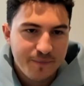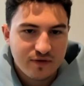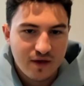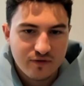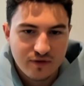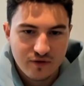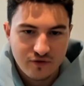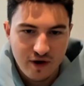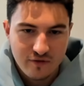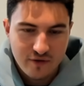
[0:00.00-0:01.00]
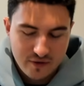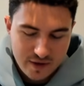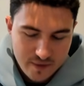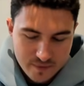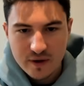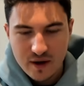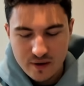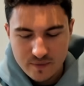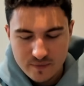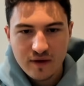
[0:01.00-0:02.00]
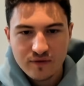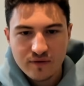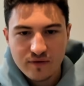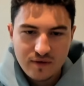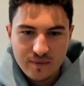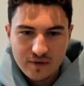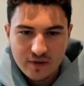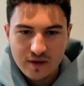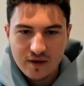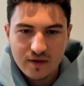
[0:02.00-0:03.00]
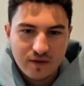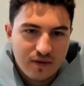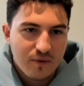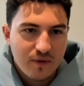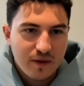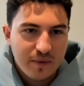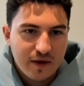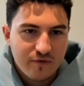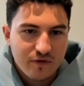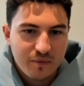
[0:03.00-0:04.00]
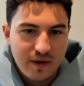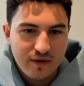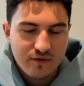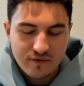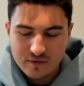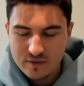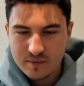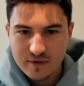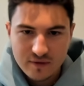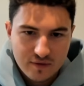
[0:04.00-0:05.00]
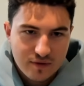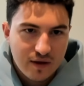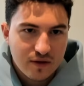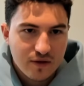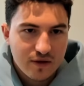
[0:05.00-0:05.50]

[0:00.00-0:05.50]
Let's test the share flow now. So we'll go test. It seems like it still won't let me give a space. Let me take a